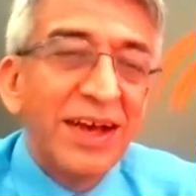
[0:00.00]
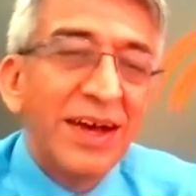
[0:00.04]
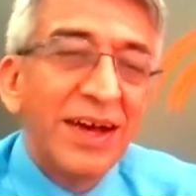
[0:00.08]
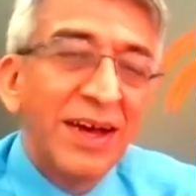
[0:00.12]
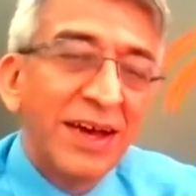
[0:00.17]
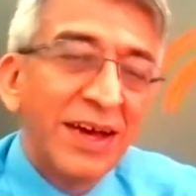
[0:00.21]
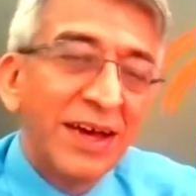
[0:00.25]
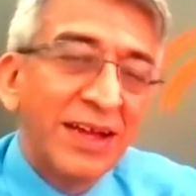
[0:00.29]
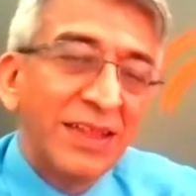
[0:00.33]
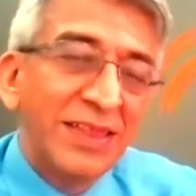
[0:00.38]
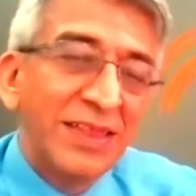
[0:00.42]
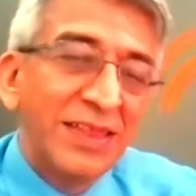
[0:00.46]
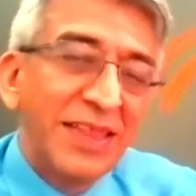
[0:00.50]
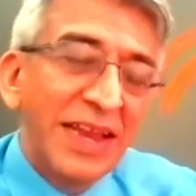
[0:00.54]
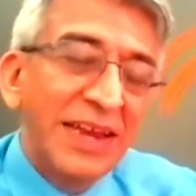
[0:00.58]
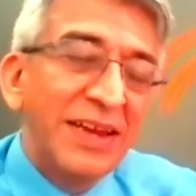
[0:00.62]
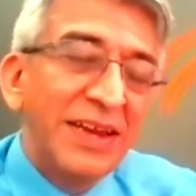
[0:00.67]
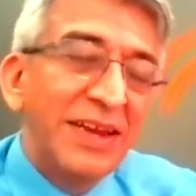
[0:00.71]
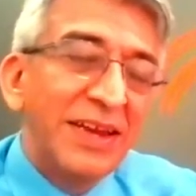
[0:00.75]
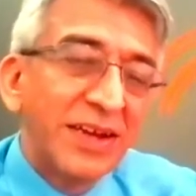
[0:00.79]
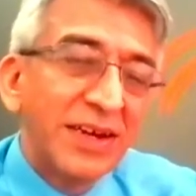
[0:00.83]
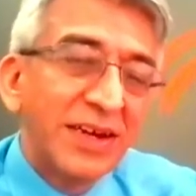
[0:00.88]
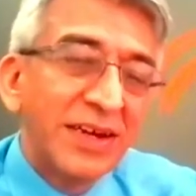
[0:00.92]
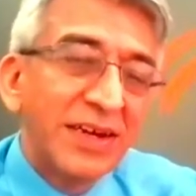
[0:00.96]
Uh,
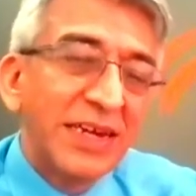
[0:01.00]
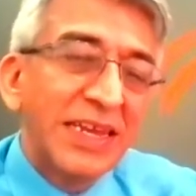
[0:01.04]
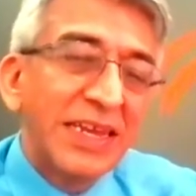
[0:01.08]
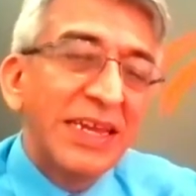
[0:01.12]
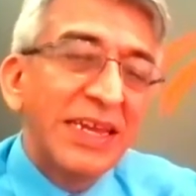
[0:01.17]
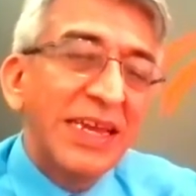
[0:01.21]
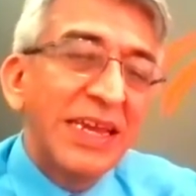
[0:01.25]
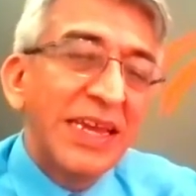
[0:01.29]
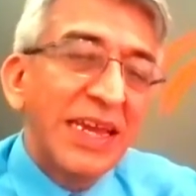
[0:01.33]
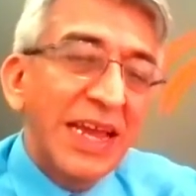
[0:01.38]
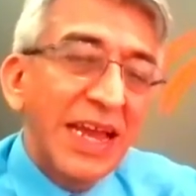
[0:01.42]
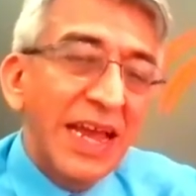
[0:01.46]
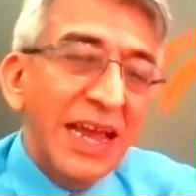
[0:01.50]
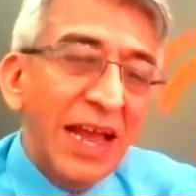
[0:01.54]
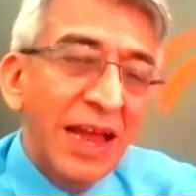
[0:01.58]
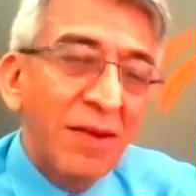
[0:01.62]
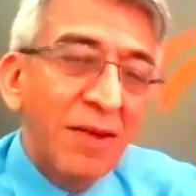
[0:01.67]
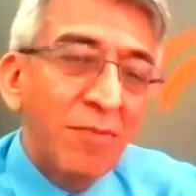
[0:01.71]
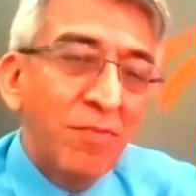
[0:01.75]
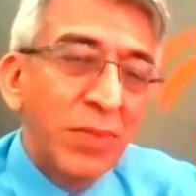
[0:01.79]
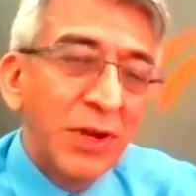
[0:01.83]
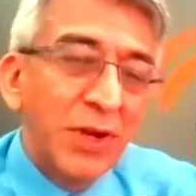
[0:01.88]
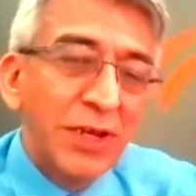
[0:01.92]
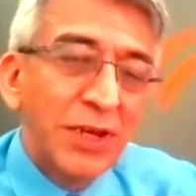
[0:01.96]
then dirty
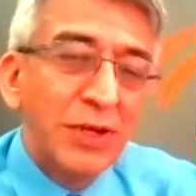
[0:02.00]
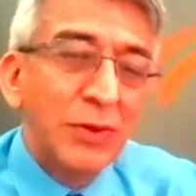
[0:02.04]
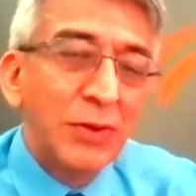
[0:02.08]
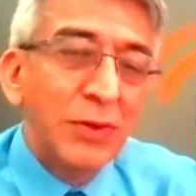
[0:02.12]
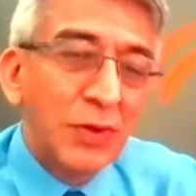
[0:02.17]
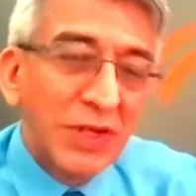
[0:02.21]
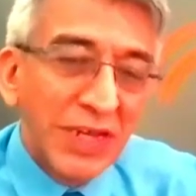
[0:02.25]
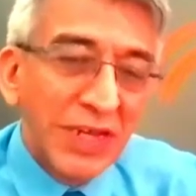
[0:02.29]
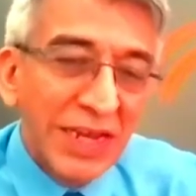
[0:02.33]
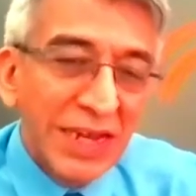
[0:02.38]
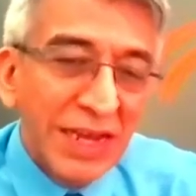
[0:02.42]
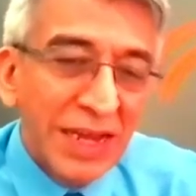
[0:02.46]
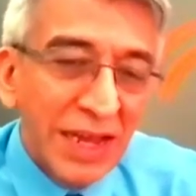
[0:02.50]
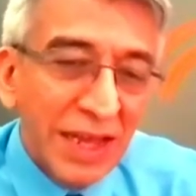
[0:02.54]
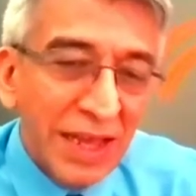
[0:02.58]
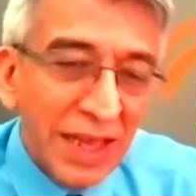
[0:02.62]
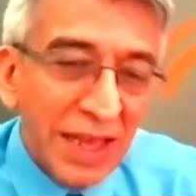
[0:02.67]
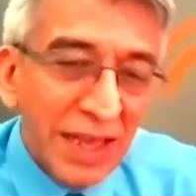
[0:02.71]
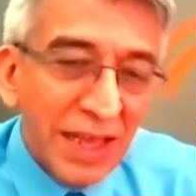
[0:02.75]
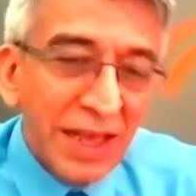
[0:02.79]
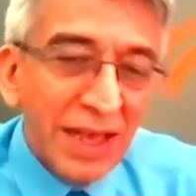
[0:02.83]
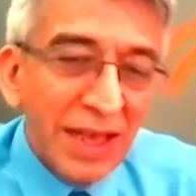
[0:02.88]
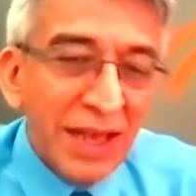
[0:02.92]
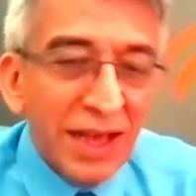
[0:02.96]
and
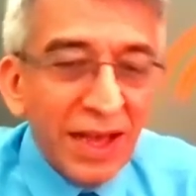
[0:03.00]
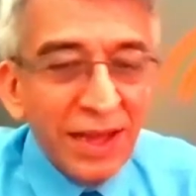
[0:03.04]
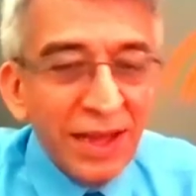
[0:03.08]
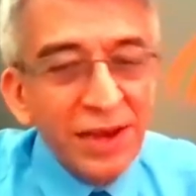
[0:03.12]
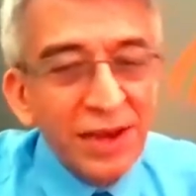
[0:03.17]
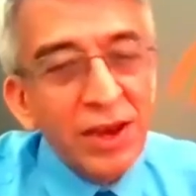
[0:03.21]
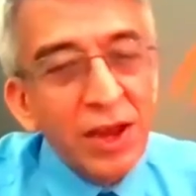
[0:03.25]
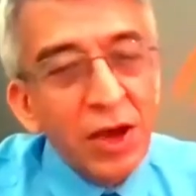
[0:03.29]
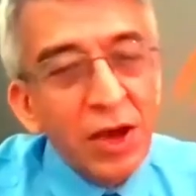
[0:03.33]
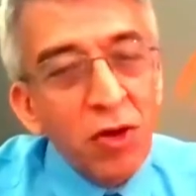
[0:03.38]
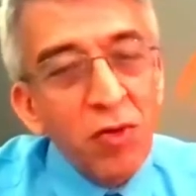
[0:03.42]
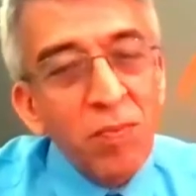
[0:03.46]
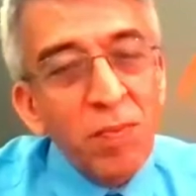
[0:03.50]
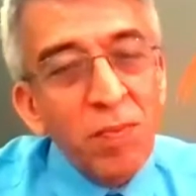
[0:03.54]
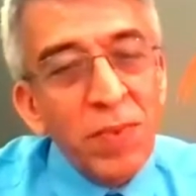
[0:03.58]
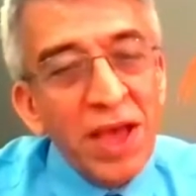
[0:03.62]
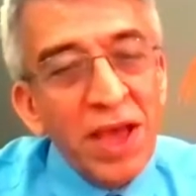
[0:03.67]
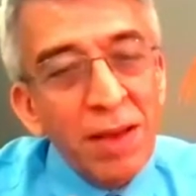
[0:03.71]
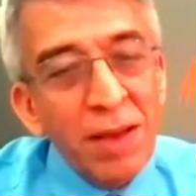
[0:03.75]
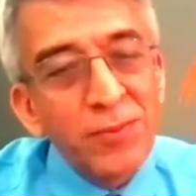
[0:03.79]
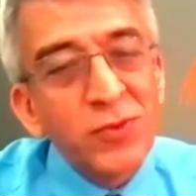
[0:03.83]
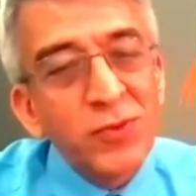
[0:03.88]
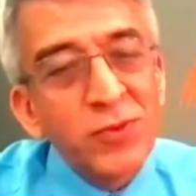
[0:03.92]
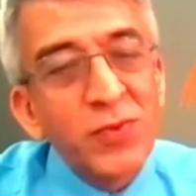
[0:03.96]
polluting, and now
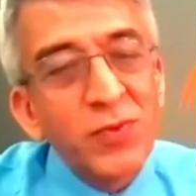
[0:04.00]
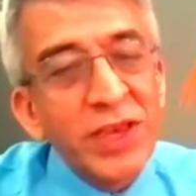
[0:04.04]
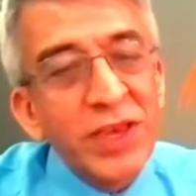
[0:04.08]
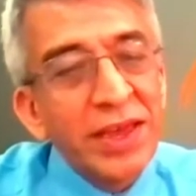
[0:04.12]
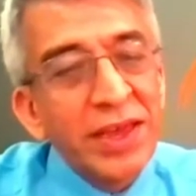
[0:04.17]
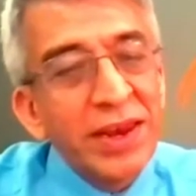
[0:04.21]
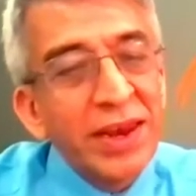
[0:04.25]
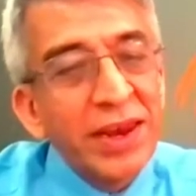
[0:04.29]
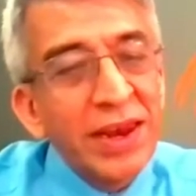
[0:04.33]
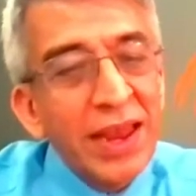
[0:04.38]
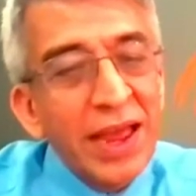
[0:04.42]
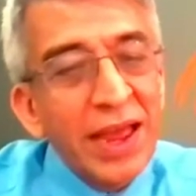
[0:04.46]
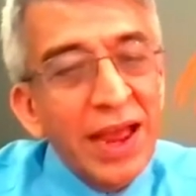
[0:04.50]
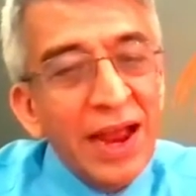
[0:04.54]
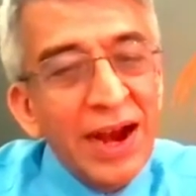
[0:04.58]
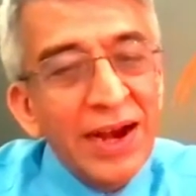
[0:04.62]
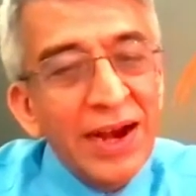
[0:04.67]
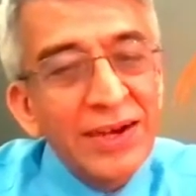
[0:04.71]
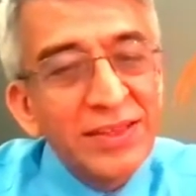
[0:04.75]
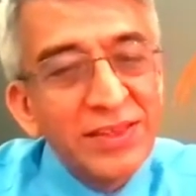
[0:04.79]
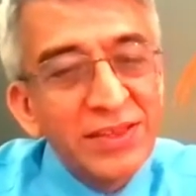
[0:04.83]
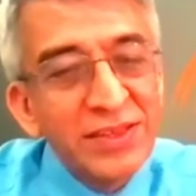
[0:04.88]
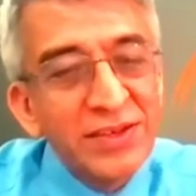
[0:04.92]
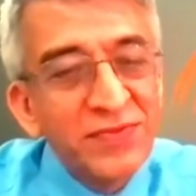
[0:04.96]
perhaps we can
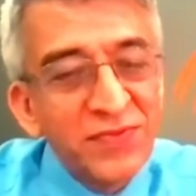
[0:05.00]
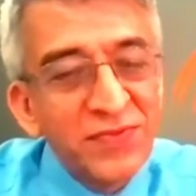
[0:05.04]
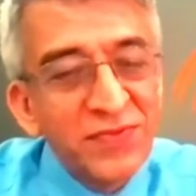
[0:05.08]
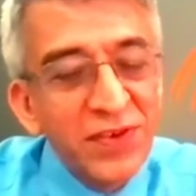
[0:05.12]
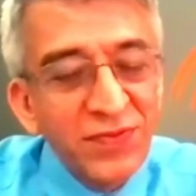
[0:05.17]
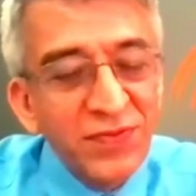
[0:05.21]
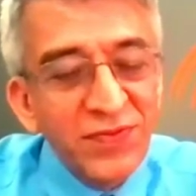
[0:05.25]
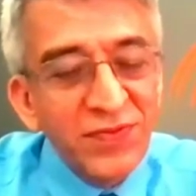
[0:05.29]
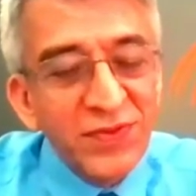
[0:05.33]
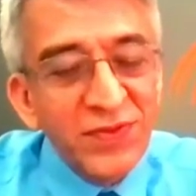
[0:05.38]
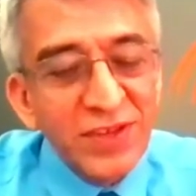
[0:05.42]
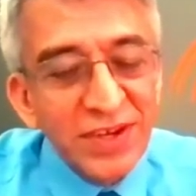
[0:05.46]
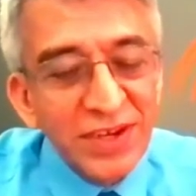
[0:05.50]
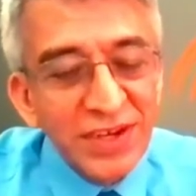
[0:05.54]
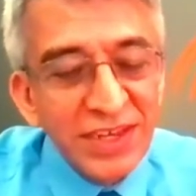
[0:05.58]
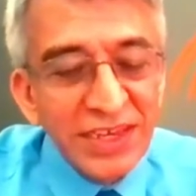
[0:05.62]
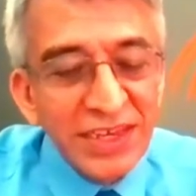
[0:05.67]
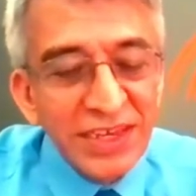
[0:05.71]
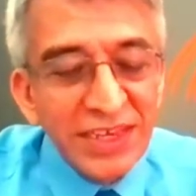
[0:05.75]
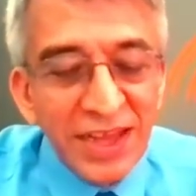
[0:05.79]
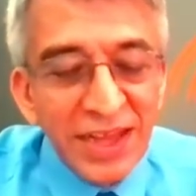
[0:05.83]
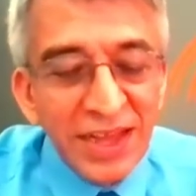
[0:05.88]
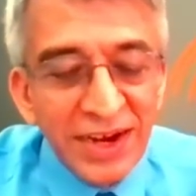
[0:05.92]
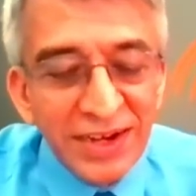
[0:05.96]
add the fifth
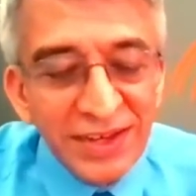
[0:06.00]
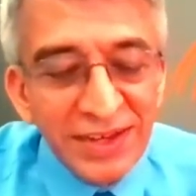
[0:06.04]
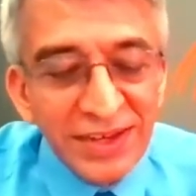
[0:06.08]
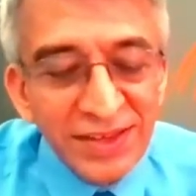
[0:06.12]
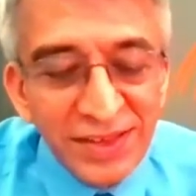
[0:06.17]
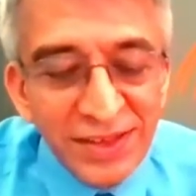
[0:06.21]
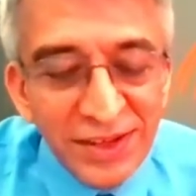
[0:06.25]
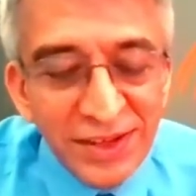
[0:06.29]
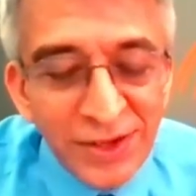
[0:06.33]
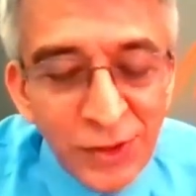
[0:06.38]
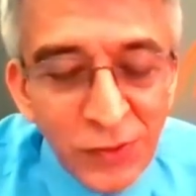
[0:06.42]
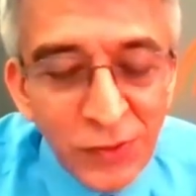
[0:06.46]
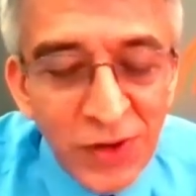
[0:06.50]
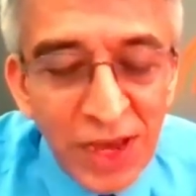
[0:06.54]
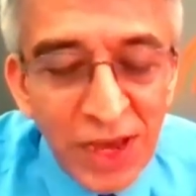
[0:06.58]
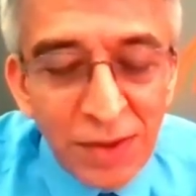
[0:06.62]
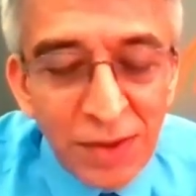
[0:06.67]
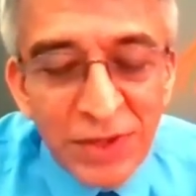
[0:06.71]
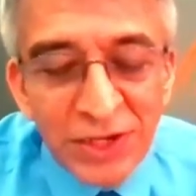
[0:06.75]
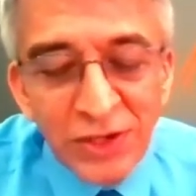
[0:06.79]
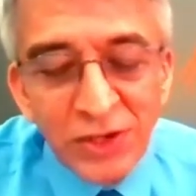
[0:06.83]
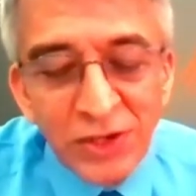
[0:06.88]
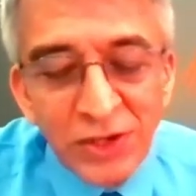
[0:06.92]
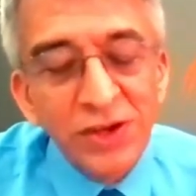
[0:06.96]
D, that is the new
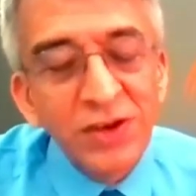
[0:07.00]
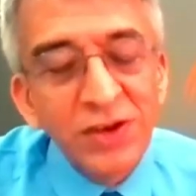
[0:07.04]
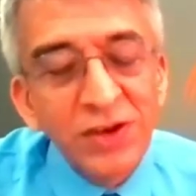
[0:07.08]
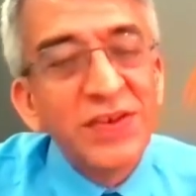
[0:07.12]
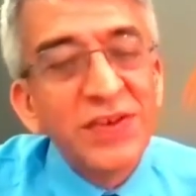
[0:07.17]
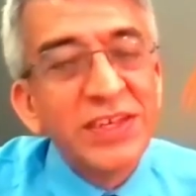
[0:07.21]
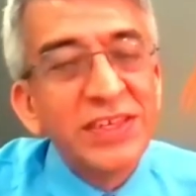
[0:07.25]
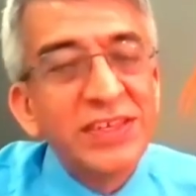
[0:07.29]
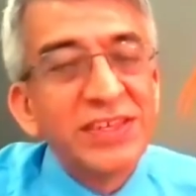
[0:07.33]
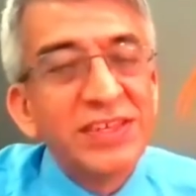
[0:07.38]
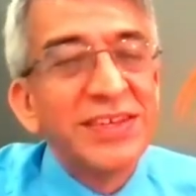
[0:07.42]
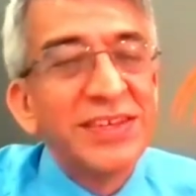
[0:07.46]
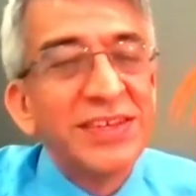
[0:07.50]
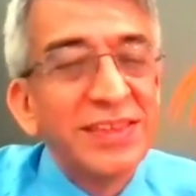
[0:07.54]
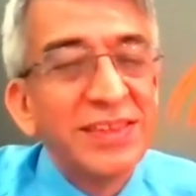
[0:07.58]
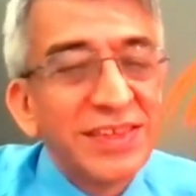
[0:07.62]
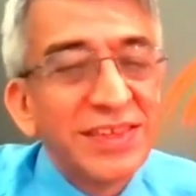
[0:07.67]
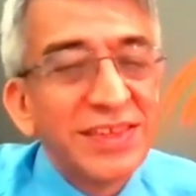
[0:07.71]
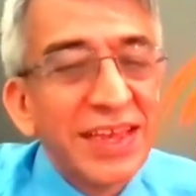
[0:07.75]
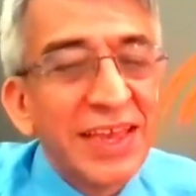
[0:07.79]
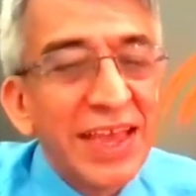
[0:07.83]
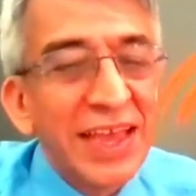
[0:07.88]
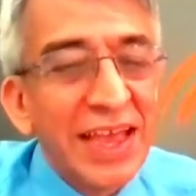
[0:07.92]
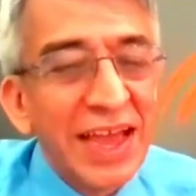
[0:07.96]
dimension of
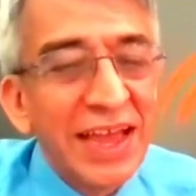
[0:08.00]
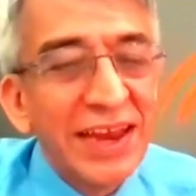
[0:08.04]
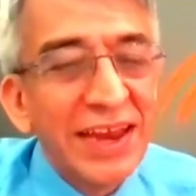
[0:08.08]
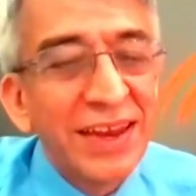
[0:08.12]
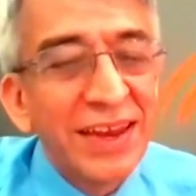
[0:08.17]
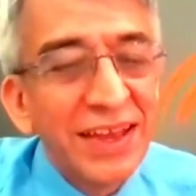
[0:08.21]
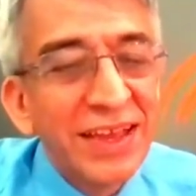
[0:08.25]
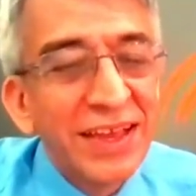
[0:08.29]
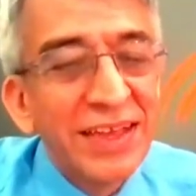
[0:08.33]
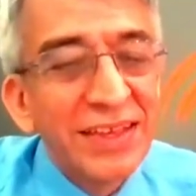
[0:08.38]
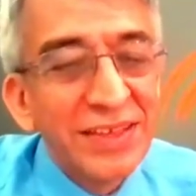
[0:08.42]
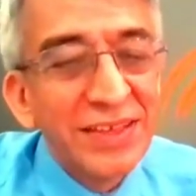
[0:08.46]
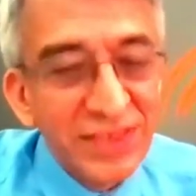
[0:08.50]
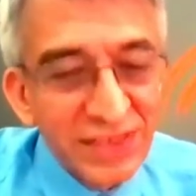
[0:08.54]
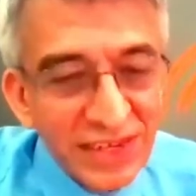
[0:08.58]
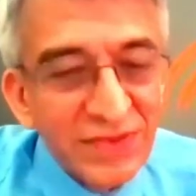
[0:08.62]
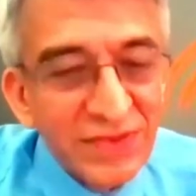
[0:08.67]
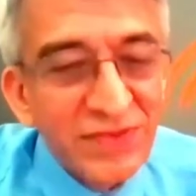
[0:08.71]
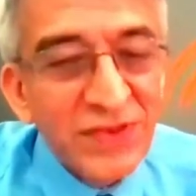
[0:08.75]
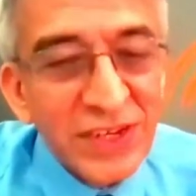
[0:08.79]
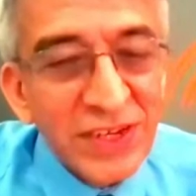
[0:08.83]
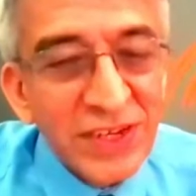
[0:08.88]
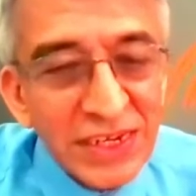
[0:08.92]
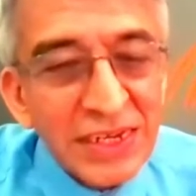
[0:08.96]
distancing and
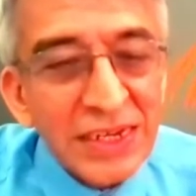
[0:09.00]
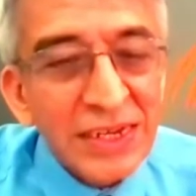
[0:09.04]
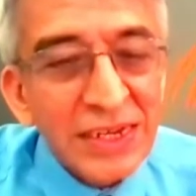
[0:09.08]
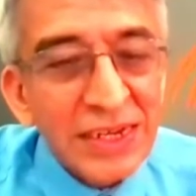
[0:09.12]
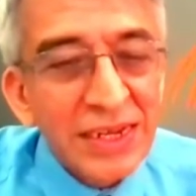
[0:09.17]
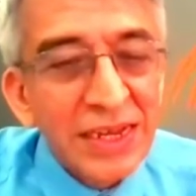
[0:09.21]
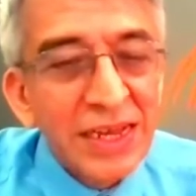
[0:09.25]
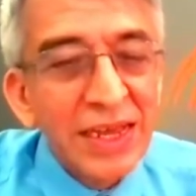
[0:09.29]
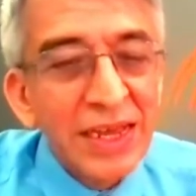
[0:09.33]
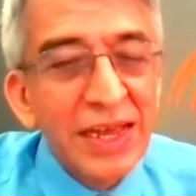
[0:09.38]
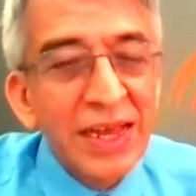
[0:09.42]
safety.